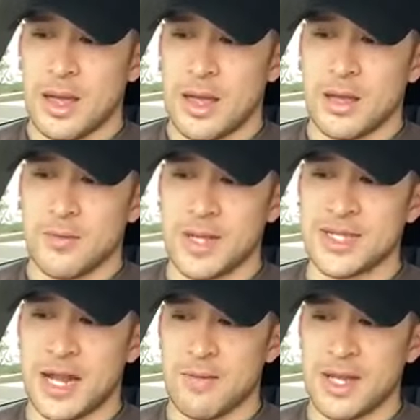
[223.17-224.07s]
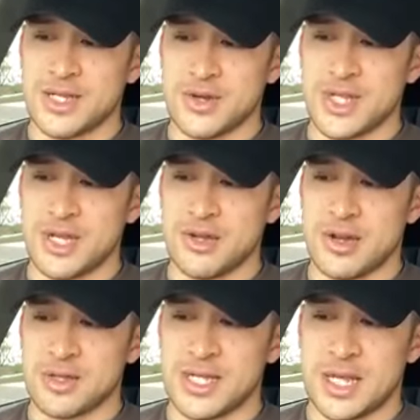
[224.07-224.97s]
the reason I reached to
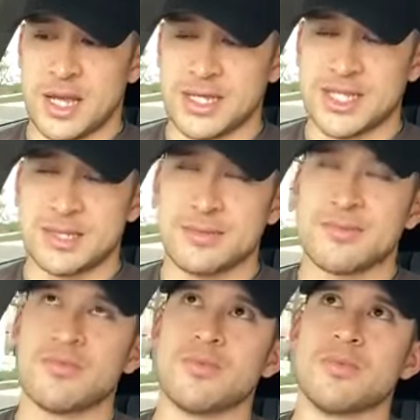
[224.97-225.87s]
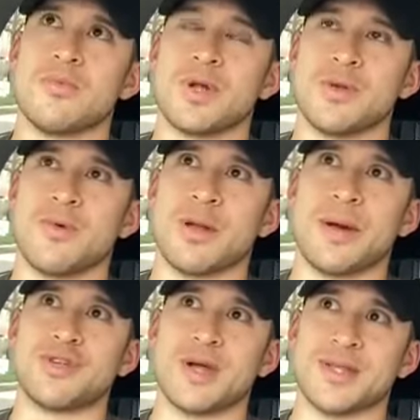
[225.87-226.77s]
see us, what am
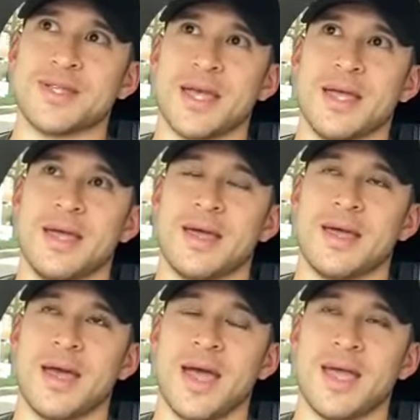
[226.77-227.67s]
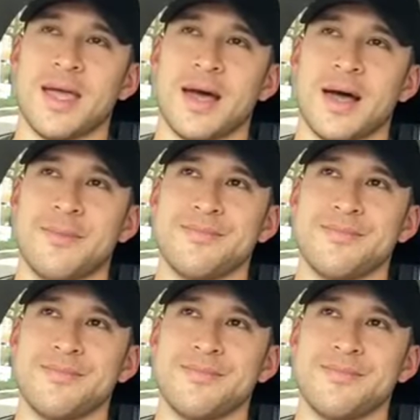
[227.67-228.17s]
I trying to say? A